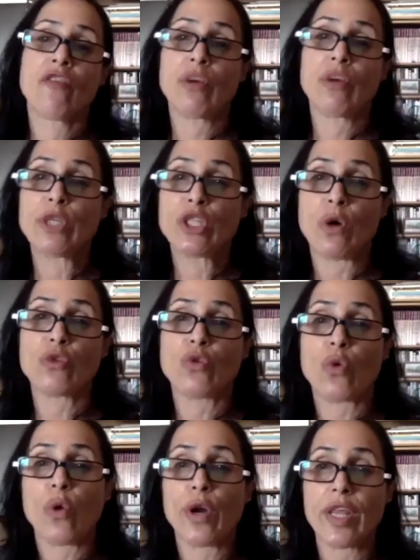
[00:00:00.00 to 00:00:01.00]
from his
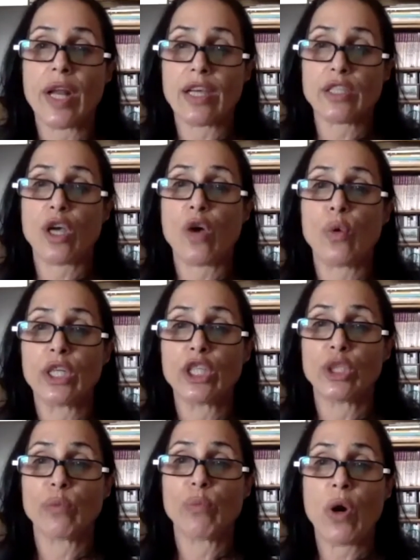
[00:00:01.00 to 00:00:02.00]
ultra-Orthodox
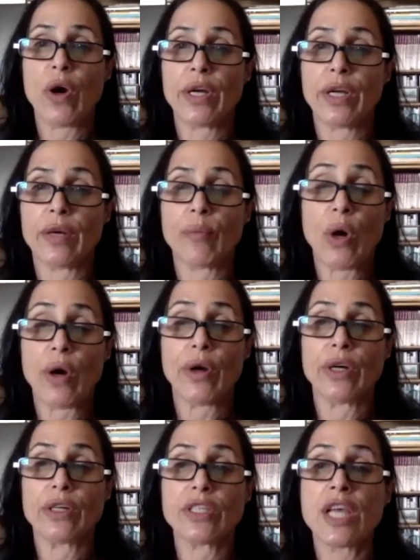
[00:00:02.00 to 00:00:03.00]
coalition party
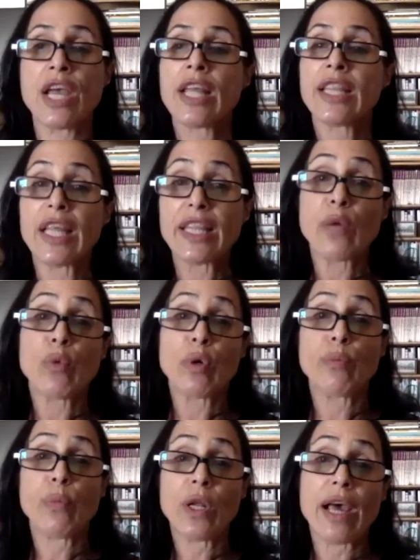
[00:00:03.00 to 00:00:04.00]
partners that they
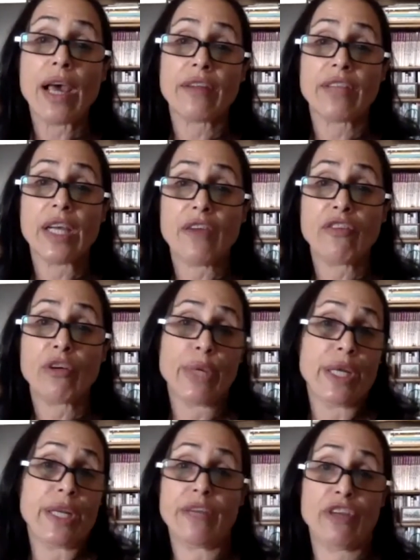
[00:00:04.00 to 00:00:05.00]
would pull out of the
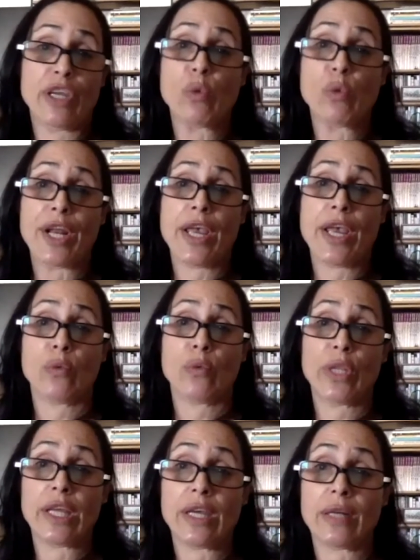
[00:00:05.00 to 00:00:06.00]
government if he went ahead with it.